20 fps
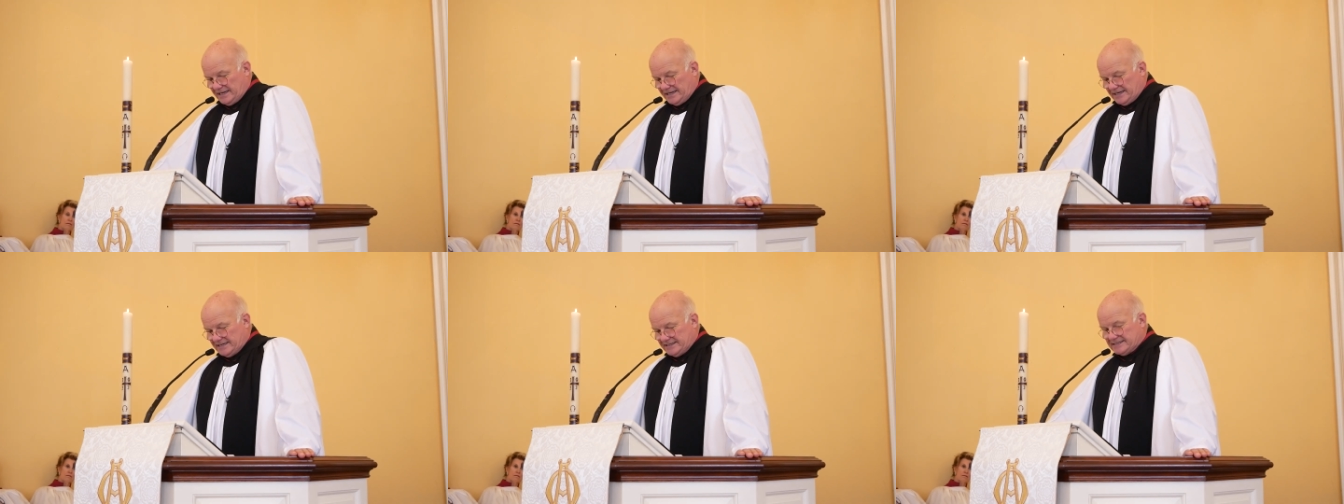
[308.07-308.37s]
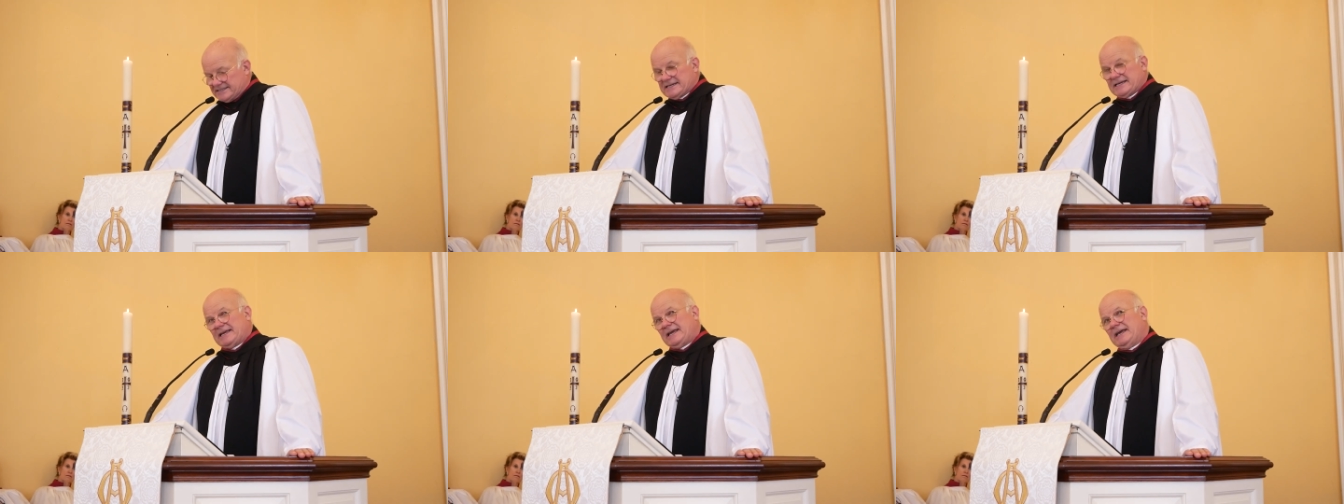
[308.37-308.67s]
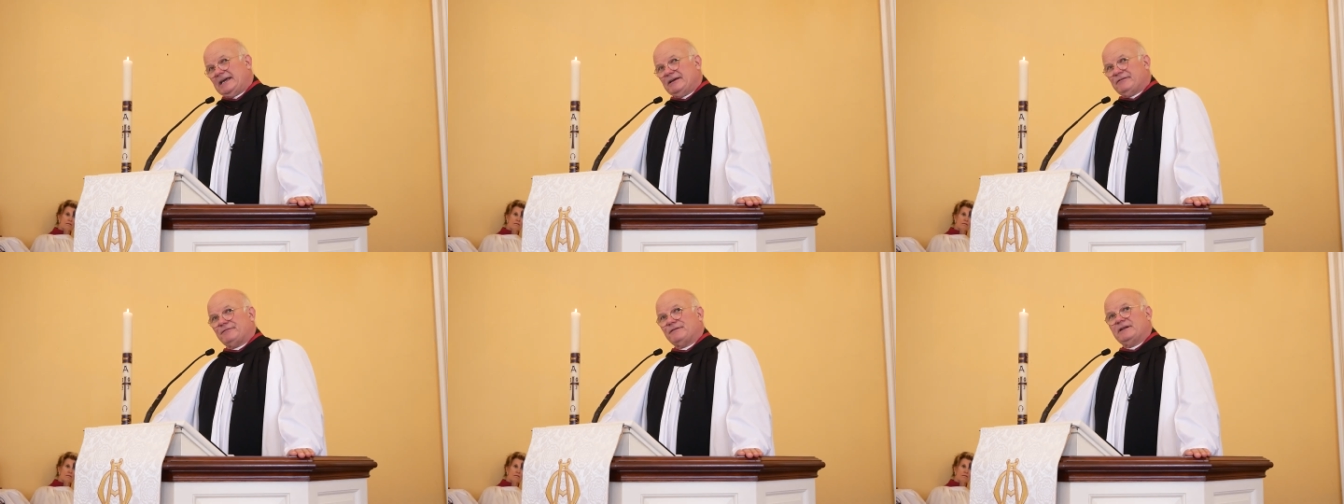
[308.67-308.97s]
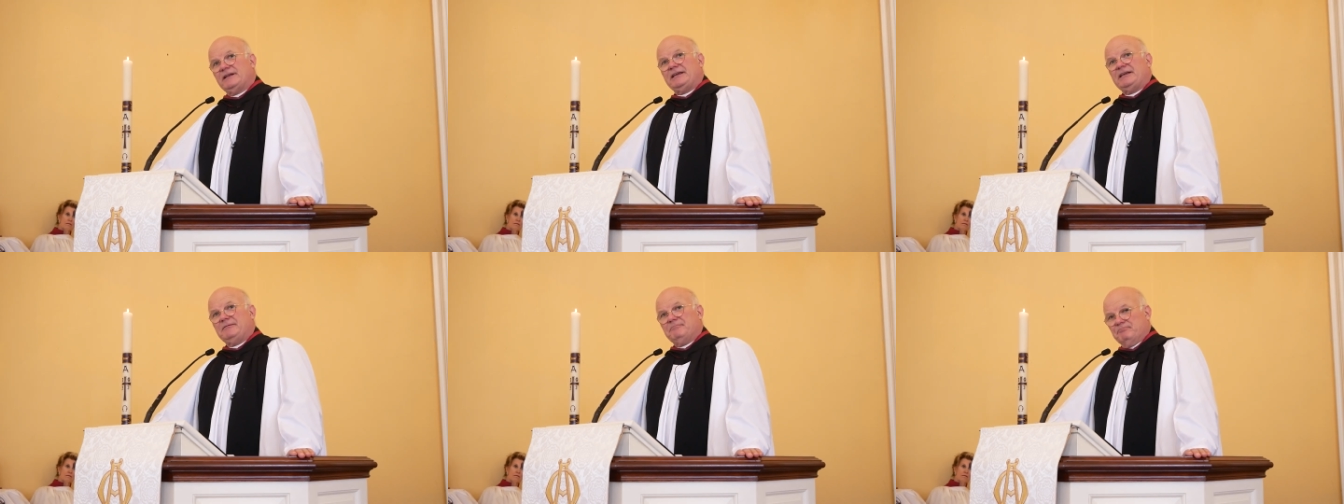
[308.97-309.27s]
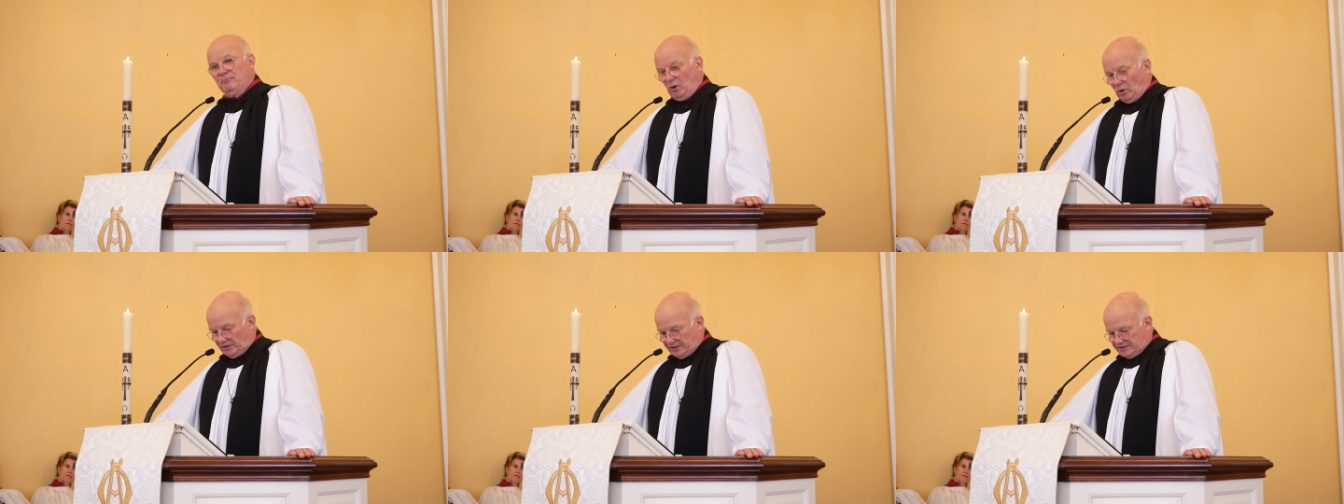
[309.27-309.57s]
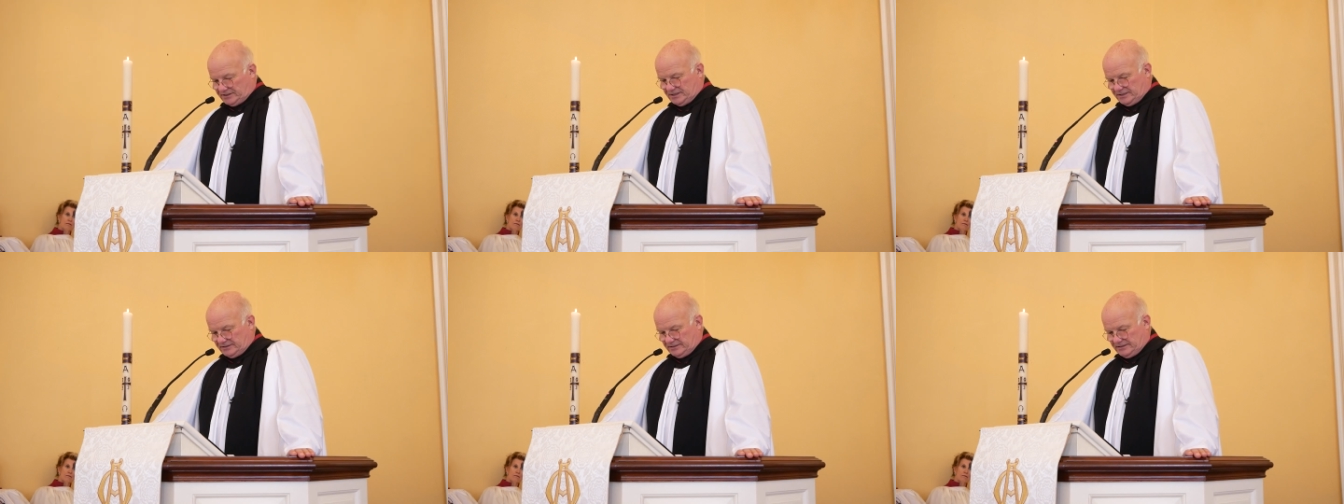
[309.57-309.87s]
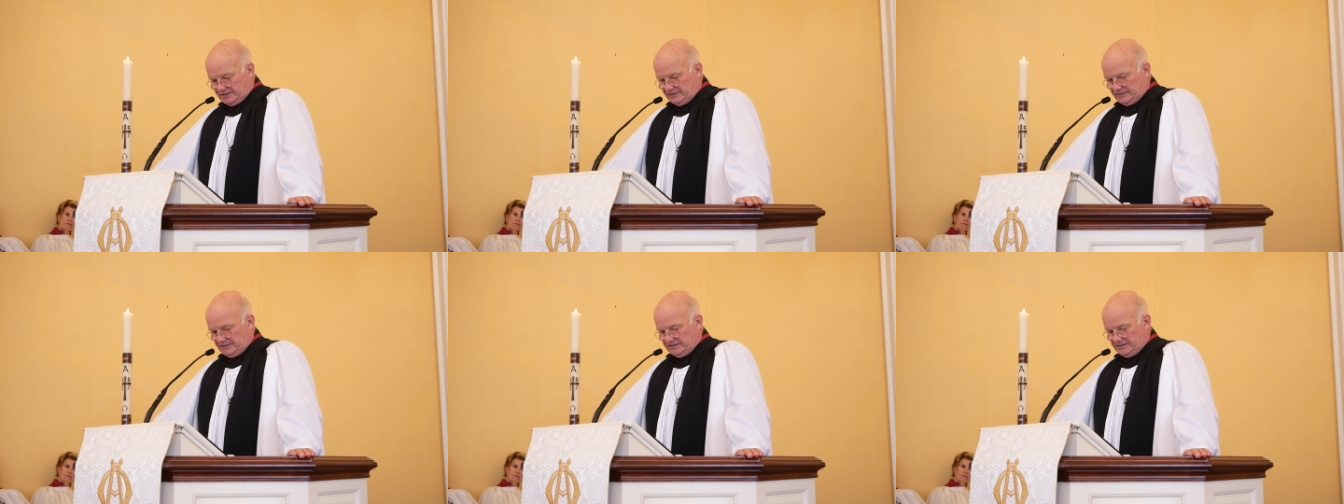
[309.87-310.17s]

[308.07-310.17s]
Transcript: is carefully monitored.